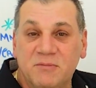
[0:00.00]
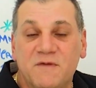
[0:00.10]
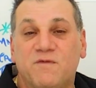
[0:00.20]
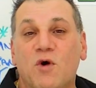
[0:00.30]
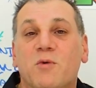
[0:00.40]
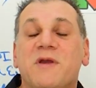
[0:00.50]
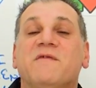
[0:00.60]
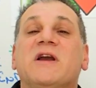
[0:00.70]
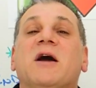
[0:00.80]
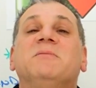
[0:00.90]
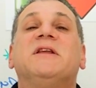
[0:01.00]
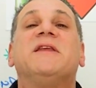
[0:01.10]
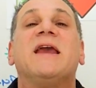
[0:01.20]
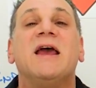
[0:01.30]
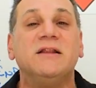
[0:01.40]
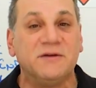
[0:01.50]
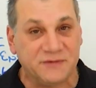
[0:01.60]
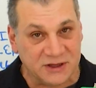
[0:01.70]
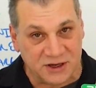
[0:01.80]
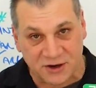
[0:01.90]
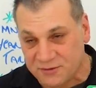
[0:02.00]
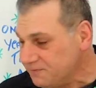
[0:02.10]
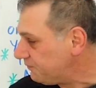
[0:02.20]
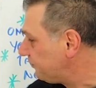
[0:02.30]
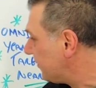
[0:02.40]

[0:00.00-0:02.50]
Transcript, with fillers: before we even come to the end of the year.